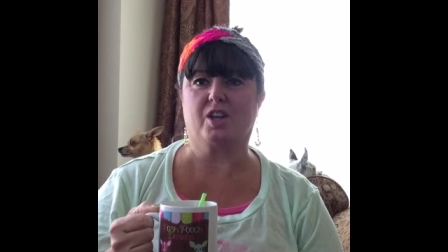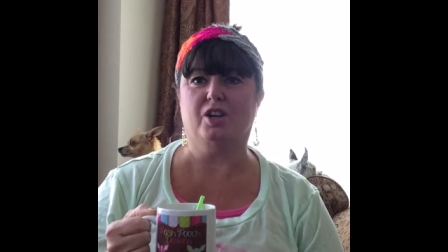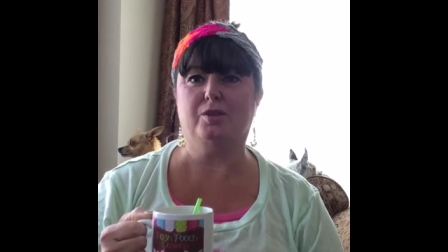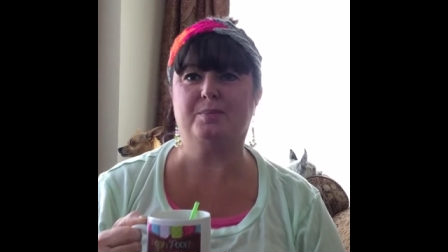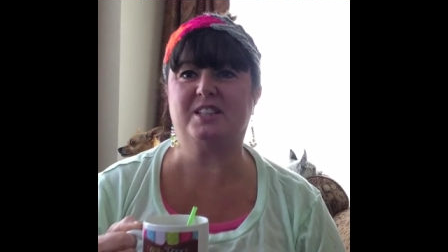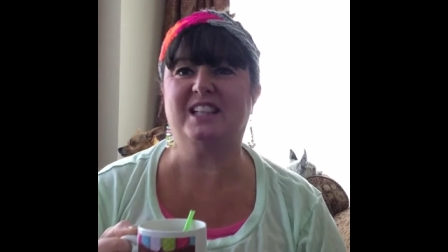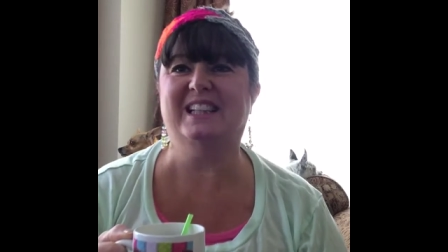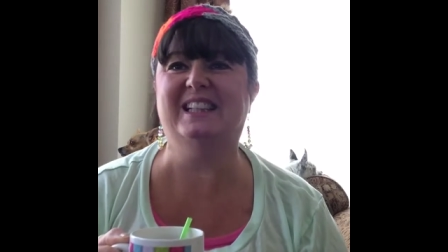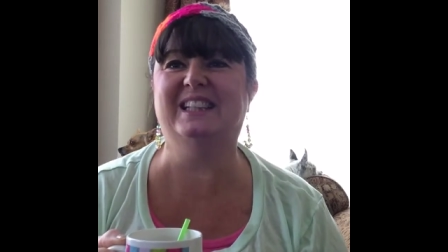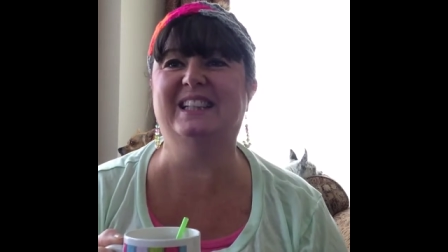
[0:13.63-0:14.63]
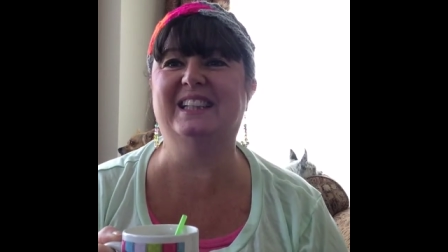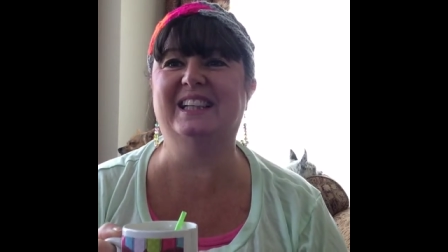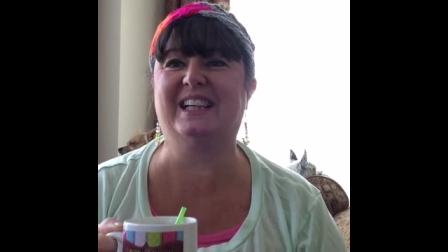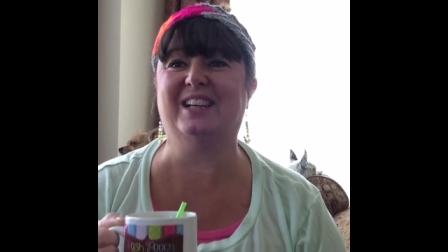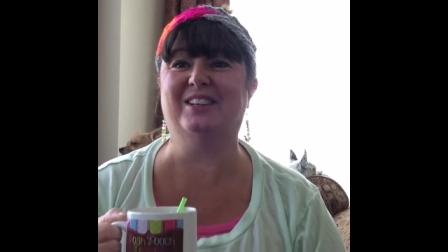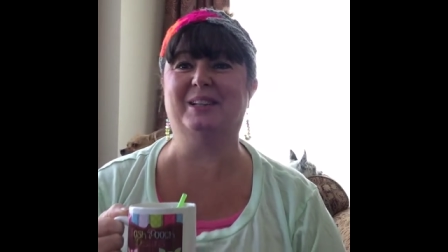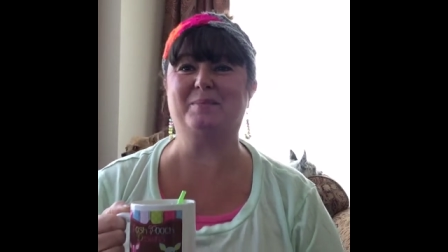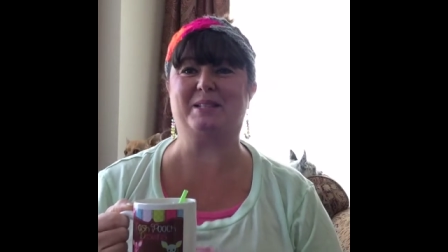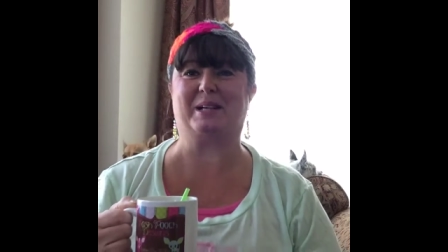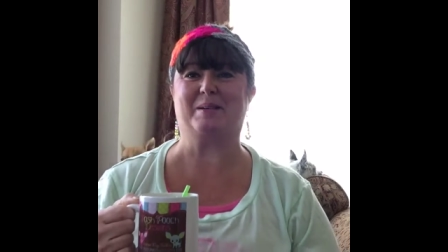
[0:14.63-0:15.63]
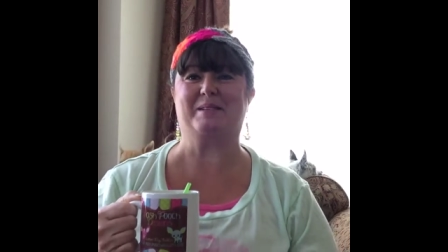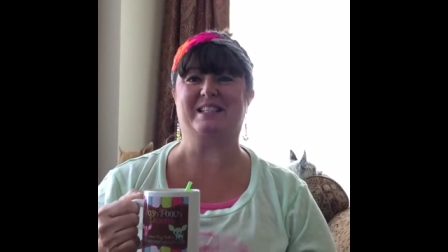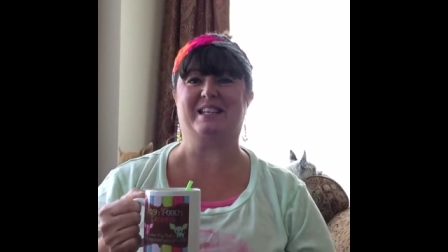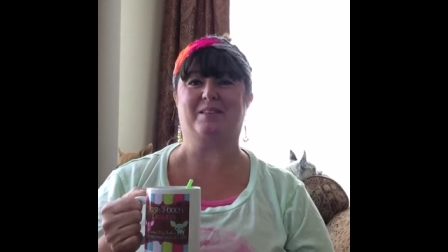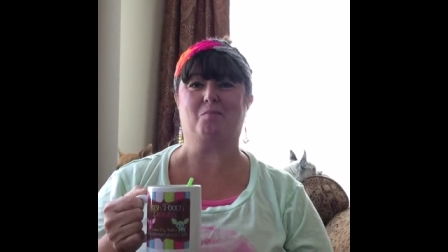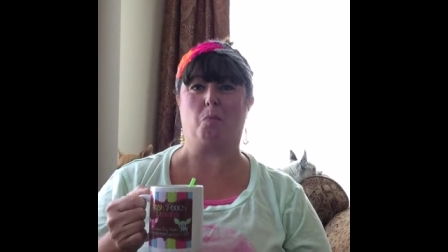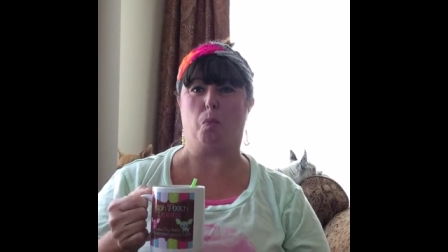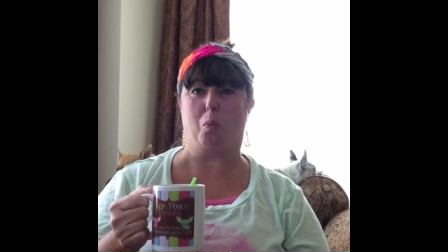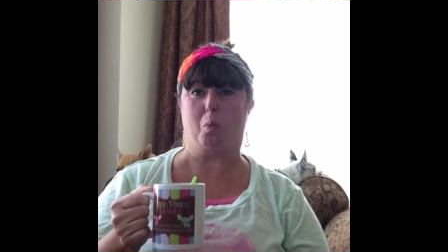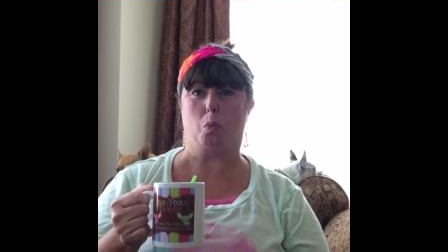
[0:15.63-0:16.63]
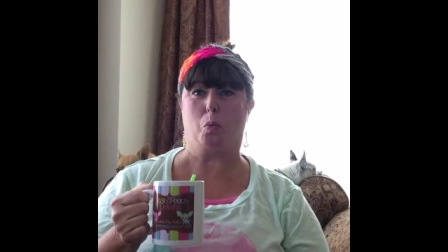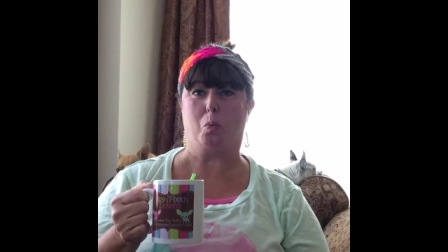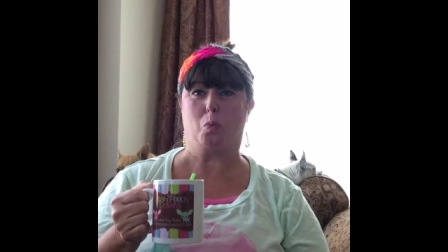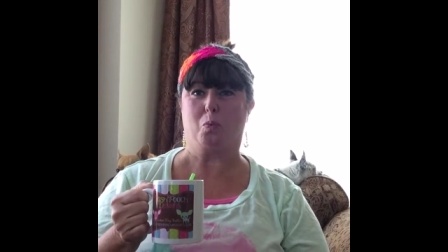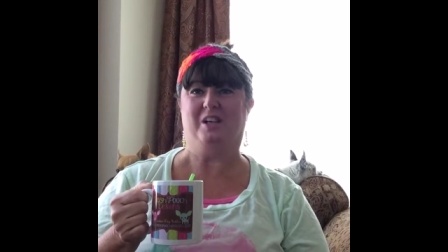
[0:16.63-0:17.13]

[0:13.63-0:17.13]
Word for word: Oops, got a little lipstick on my teeth. Mm.